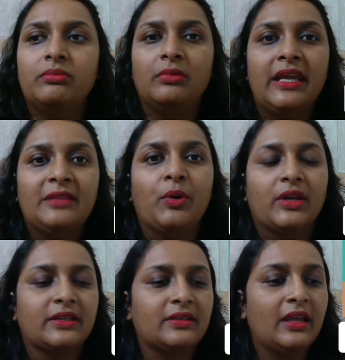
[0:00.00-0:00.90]
Eid
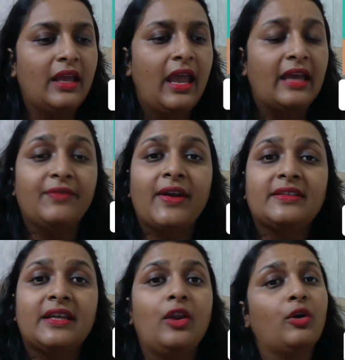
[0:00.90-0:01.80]
bonus? And if I
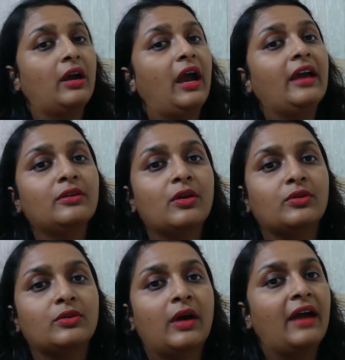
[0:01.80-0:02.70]
say, look, I do
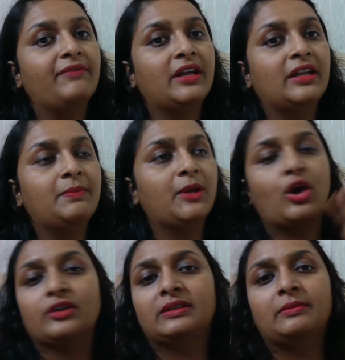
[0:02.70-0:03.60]
not know, I've done it
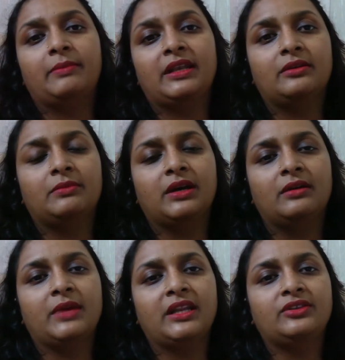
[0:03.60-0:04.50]
because the
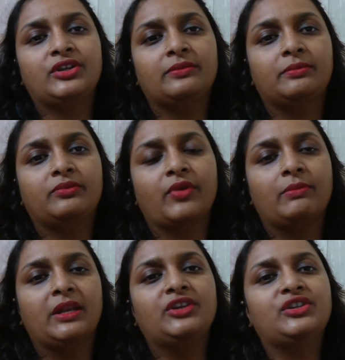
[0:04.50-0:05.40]
manager
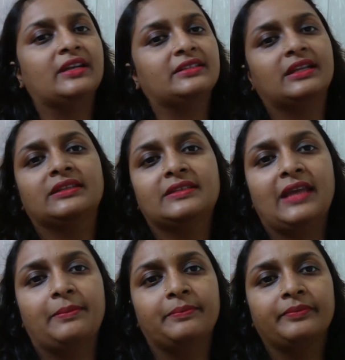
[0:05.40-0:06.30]
from Malaysia has done the
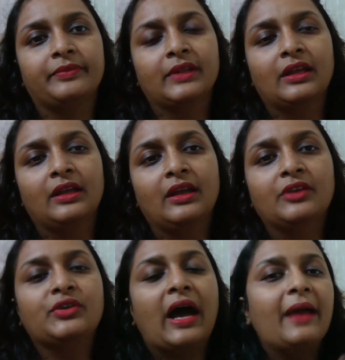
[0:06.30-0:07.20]
same.
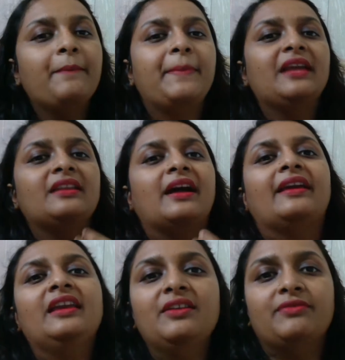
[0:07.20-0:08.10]
So I'm being
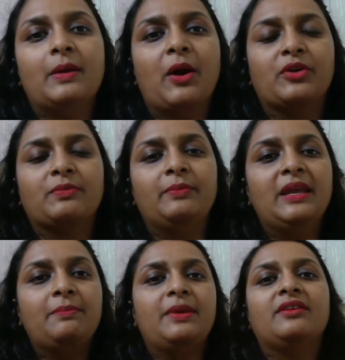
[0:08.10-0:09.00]
naive about
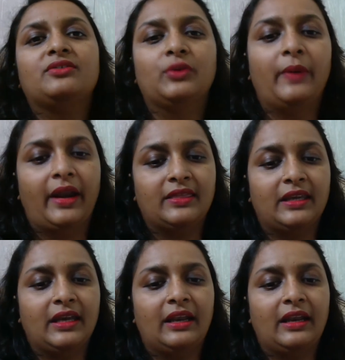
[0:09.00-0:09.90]
me being so
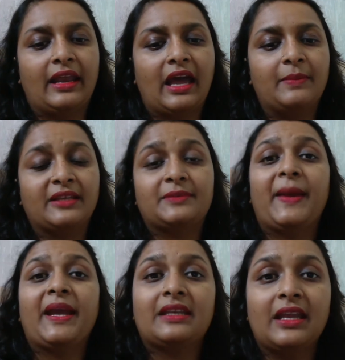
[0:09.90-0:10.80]
unethical, and I'm
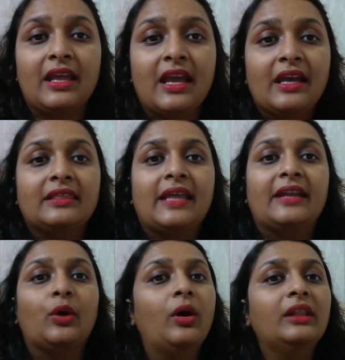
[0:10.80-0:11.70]
expecting
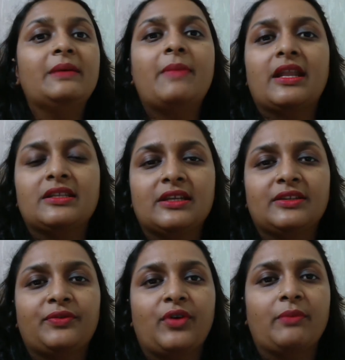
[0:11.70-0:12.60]
that all the
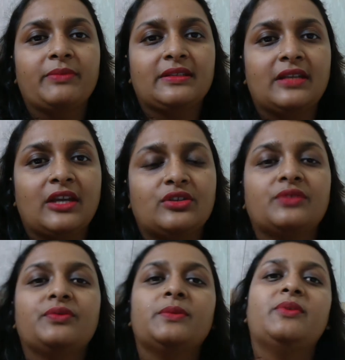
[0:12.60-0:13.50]
managers from these
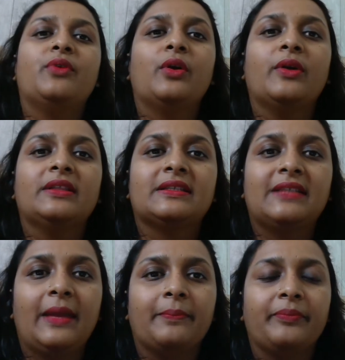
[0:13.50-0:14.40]
nations would be following the
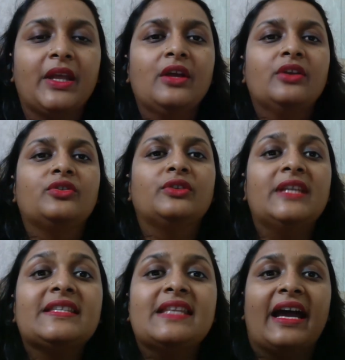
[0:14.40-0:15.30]
same. So
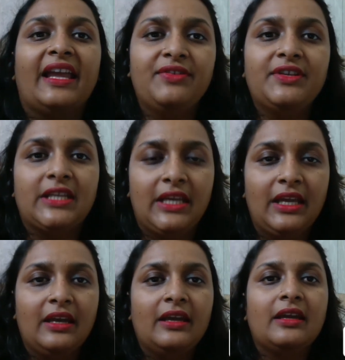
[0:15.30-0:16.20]
this naivety
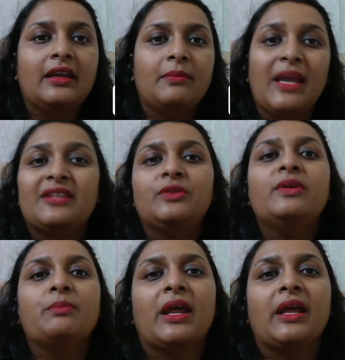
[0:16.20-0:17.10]
makes you
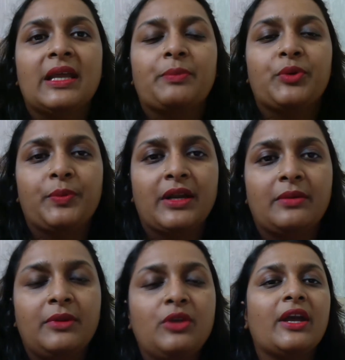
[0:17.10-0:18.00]

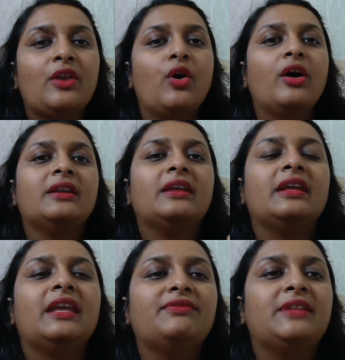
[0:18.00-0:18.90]
inappropriate. You cannot
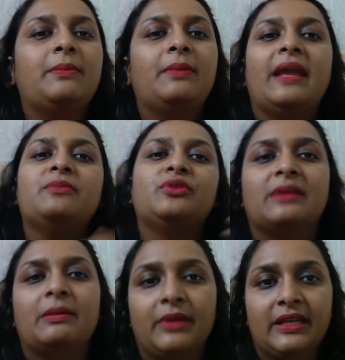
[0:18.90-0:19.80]
give the blame to
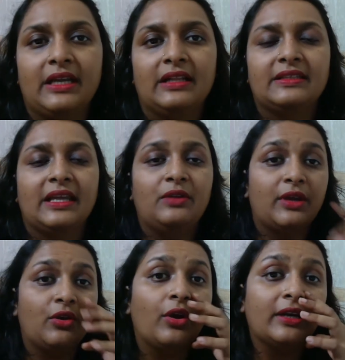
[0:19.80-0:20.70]
somebody else, and you
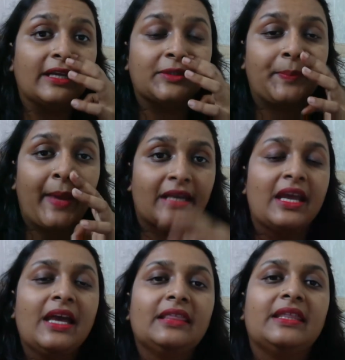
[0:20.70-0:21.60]
cannot expect
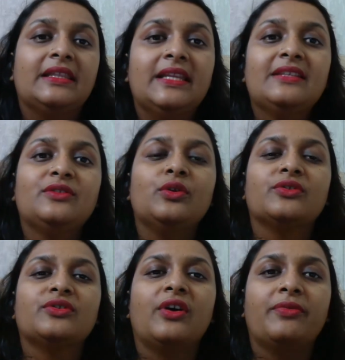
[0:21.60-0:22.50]
that these
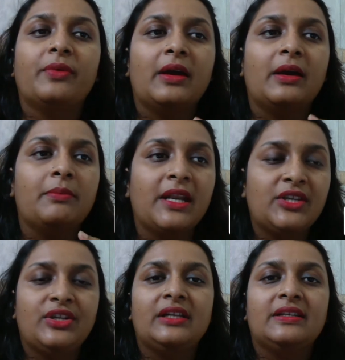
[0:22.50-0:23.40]
sorts of
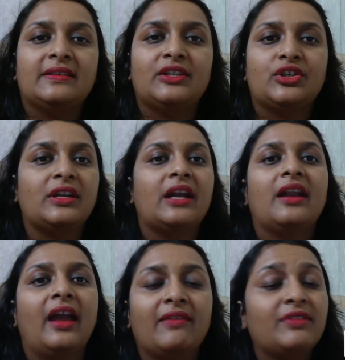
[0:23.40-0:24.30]
managerial decisions are
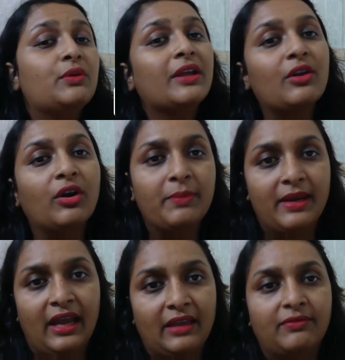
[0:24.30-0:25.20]
naive. You cannot be
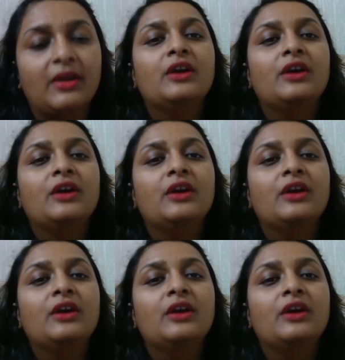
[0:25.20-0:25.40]
naive.